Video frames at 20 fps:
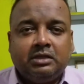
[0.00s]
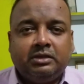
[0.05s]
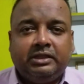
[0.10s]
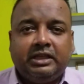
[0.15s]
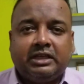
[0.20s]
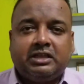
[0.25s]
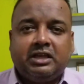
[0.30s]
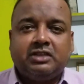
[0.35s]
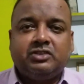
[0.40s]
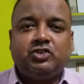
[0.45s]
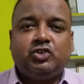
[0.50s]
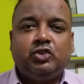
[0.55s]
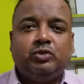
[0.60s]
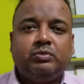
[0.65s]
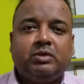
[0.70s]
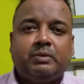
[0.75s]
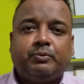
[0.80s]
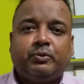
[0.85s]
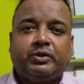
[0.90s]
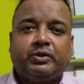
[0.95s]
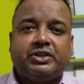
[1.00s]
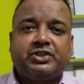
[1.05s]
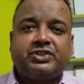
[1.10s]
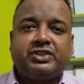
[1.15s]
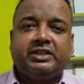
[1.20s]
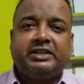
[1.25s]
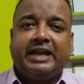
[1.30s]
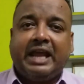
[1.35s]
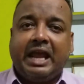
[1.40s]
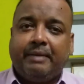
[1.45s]
the Consumer
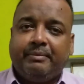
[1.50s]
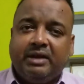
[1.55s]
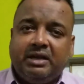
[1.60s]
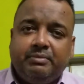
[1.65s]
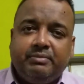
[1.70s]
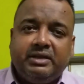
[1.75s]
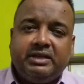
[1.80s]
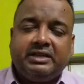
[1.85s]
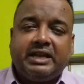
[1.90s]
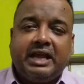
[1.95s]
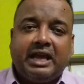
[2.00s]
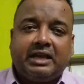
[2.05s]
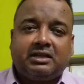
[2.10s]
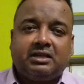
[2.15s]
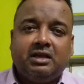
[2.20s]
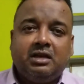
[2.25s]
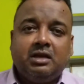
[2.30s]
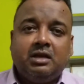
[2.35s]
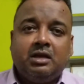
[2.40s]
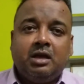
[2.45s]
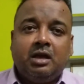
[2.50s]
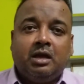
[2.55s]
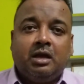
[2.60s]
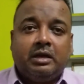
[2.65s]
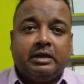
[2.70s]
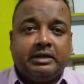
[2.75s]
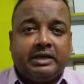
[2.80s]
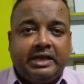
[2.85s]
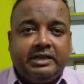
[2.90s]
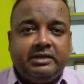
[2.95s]
Protection Amendment Act
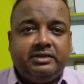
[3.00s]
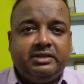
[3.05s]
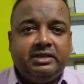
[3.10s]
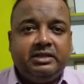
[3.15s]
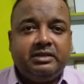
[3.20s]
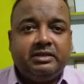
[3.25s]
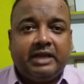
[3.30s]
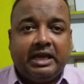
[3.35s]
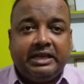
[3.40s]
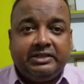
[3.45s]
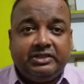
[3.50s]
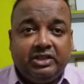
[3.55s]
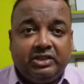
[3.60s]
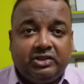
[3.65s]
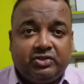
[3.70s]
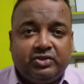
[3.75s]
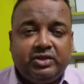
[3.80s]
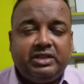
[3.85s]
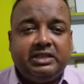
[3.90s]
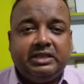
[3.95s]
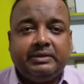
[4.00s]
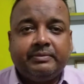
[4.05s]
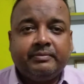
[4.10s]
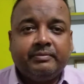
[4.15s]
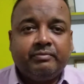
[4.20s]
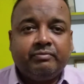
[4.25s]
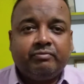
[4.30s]
1993,